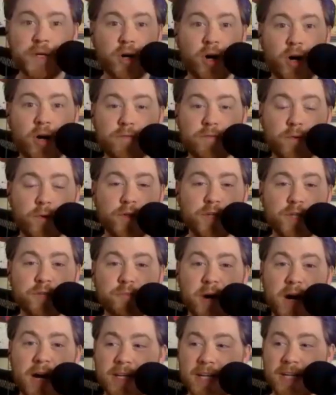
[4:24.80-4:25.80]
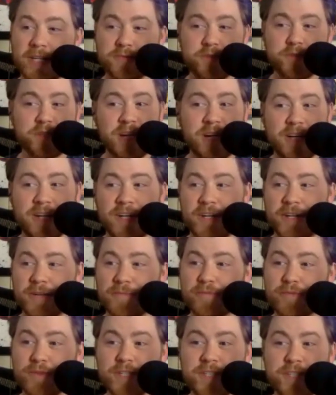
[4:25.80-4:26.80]
called for on this podcast, we said it in a
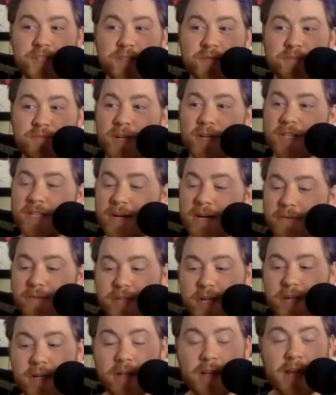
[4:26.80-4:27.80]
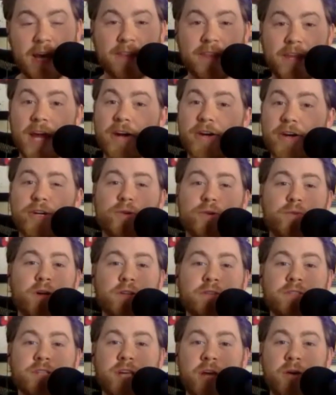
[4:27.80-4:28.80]
preseason breakdown. We said it that they're going to
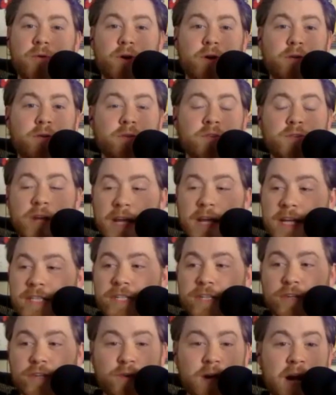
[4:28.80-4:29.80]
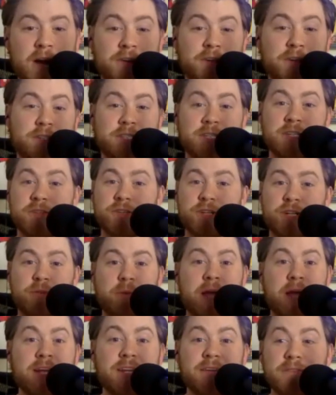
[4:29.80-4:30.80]
run Saquon into the ground. It's either going to
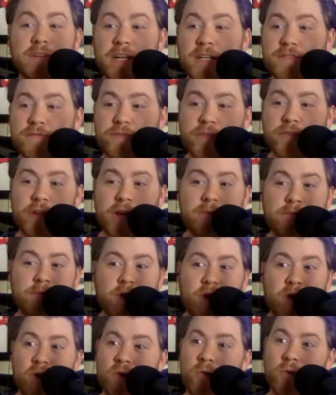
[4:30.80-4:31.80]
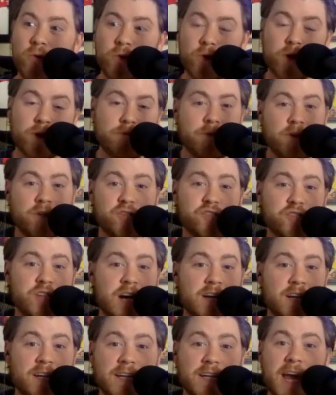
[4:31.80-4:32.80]
pay dividends for them, or they're just
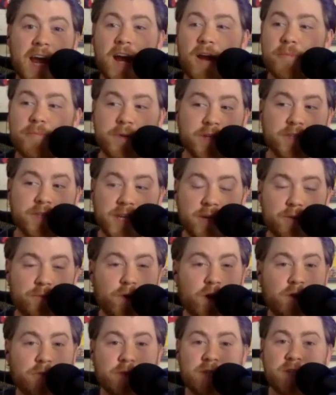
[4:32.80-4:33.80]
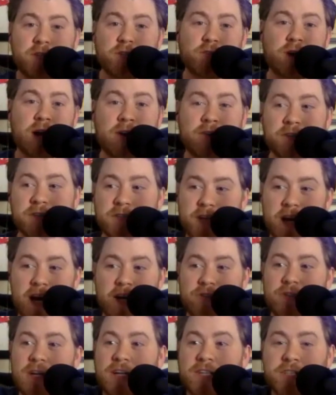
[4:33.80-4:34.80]
not going to care because they can run him into the ground. His
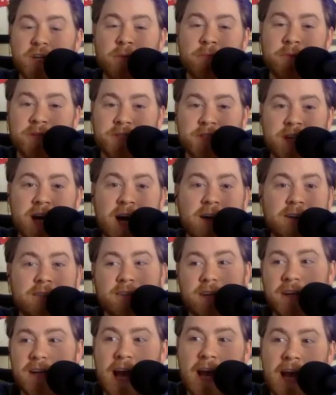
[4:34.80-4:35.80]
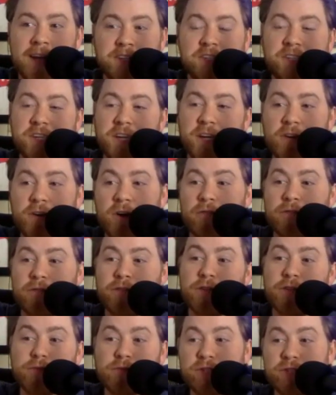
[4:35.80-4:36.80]
contract's up. It's not any skin off the
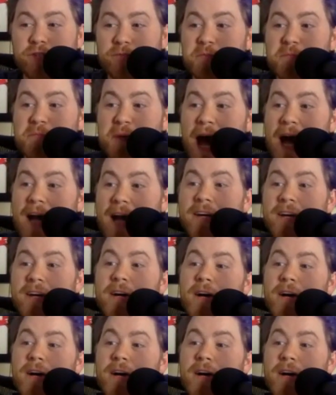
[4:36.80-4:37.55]
new regime's back,